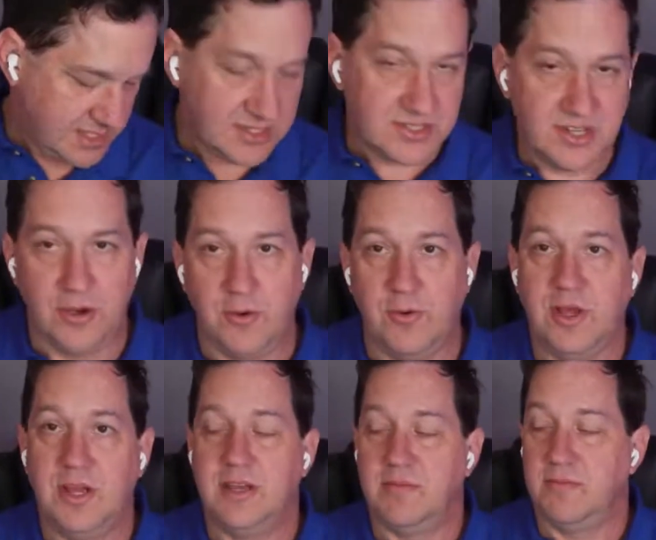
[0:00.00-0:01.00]
So
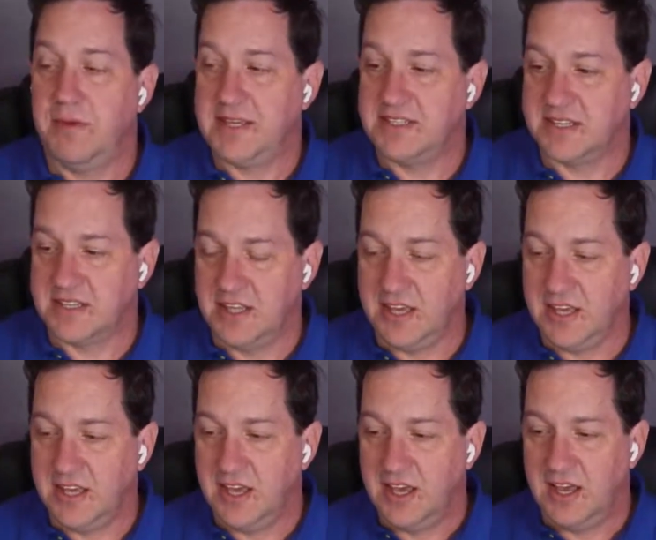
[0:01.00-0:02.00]
basically,
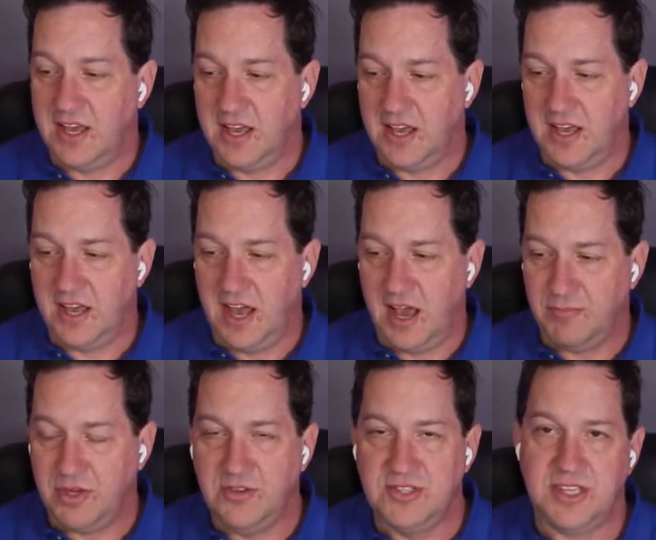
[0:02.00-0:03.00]
I'm
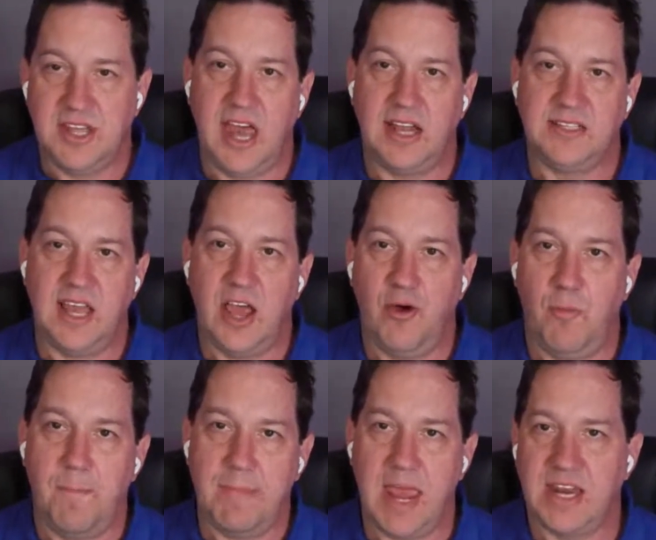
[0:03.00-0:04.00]
using that to help
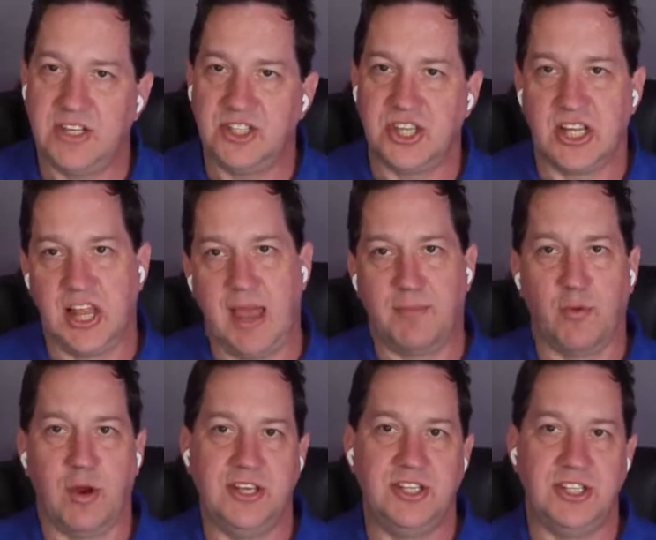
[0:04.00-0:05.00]
manage the
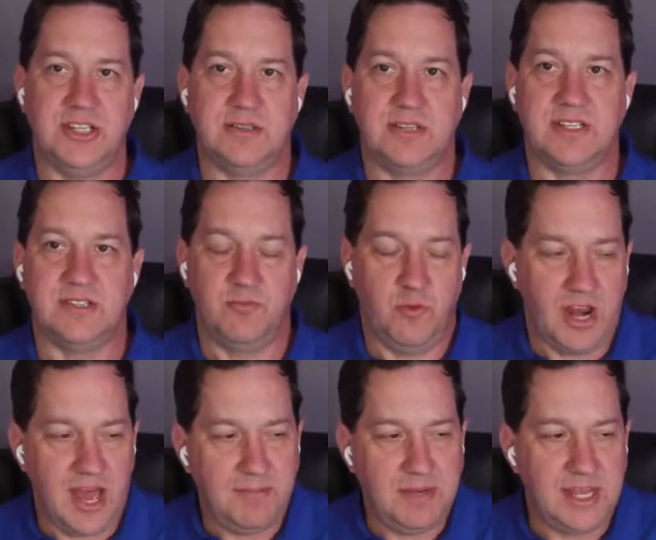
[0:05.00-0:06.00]
collaboration because what
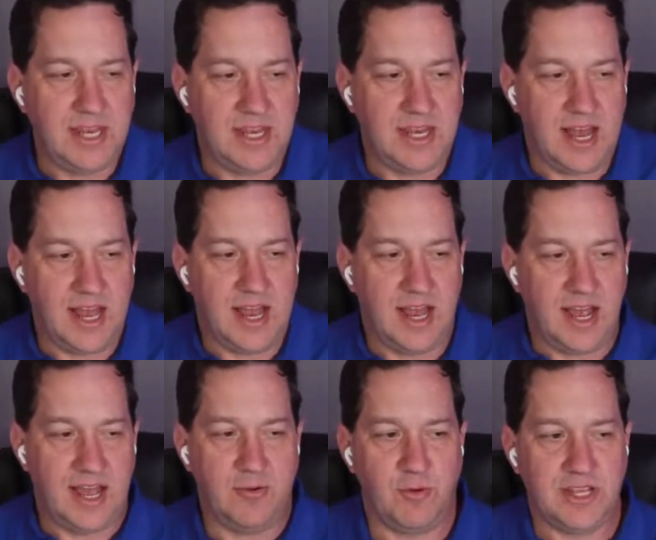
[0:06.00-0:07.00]
I'm needing, I
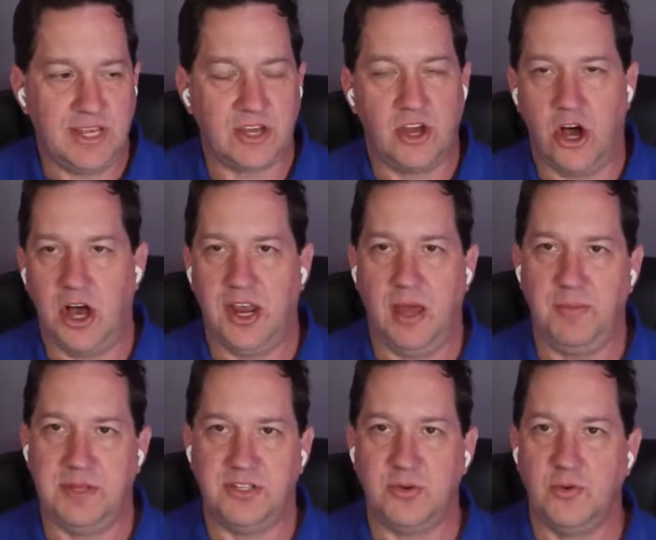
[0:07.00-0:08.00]
don't want to get caught up
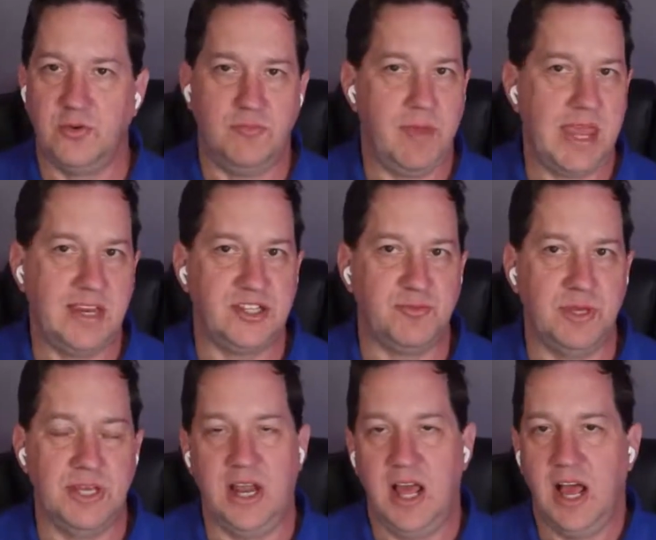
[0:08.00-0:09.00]
in tool
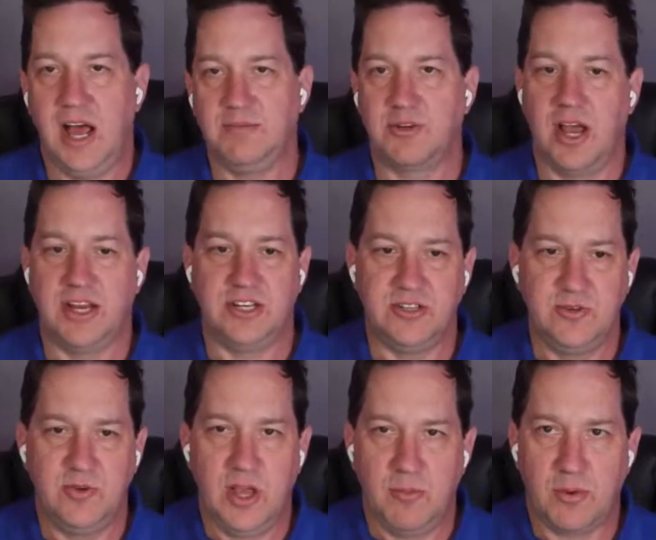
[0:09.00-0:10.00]
management. I'm trying to
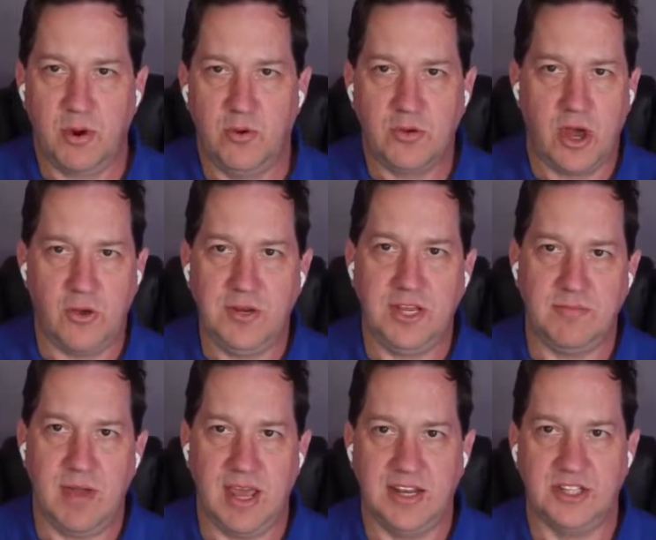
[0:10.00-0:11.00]
do pro coding
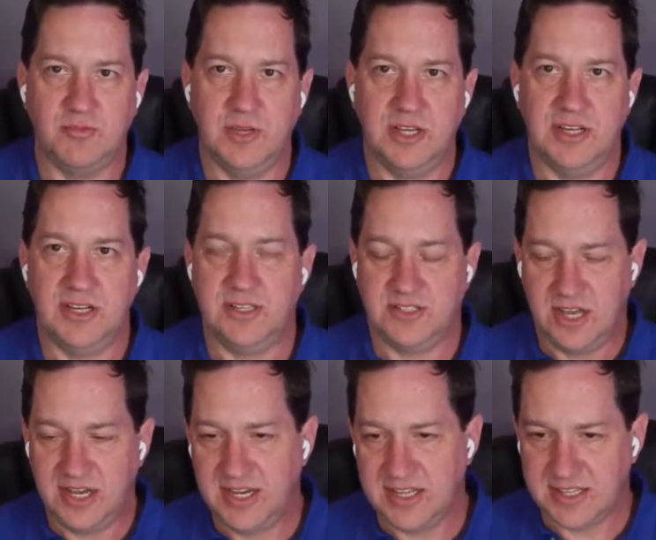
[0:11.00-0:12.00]
management. So I
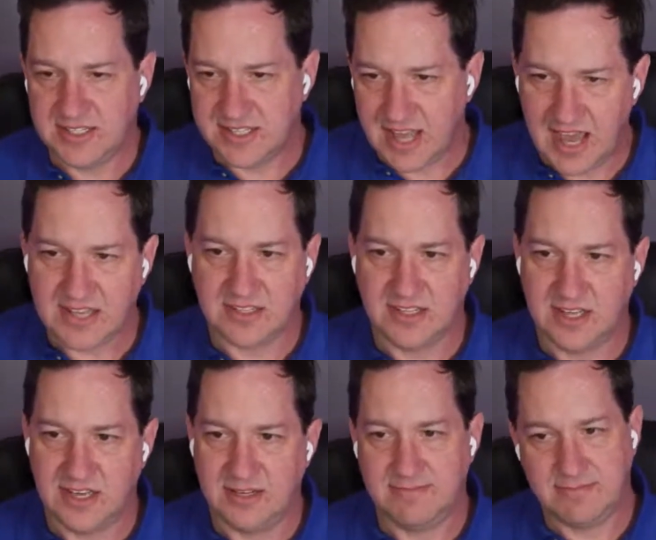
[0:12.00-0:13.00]
need to get this task
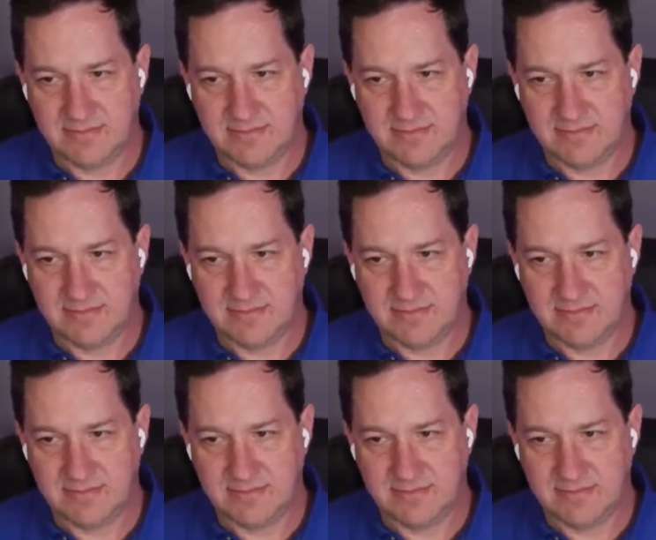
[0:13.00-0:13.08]
done.